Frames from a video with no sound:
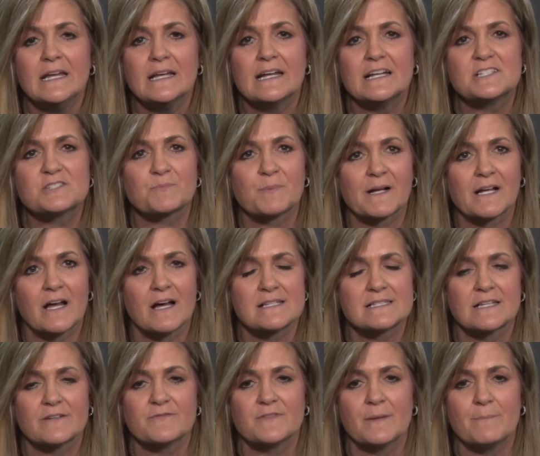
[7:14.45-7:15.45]
it's
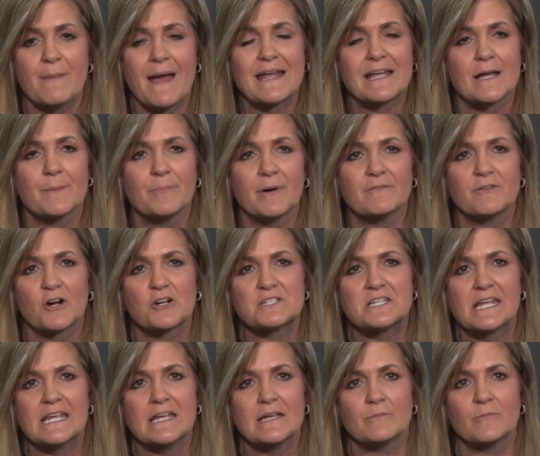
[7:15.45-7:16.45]
because of the makeup of our
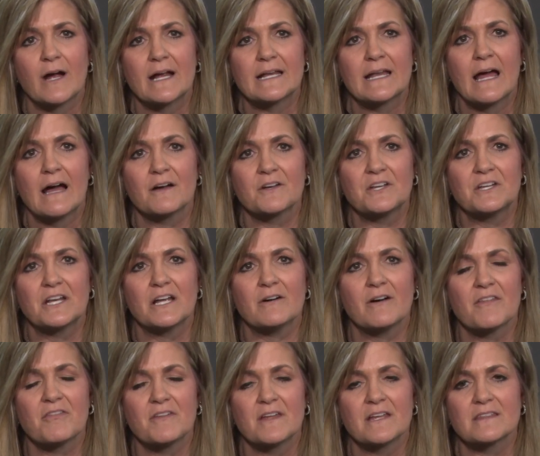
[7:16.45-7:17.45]
team right now you know
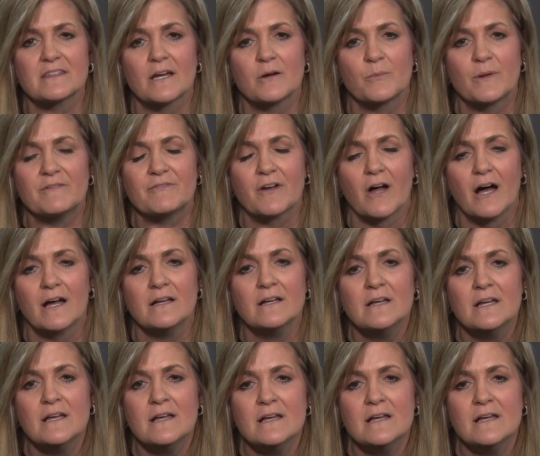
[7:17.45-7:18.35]
I think that we've got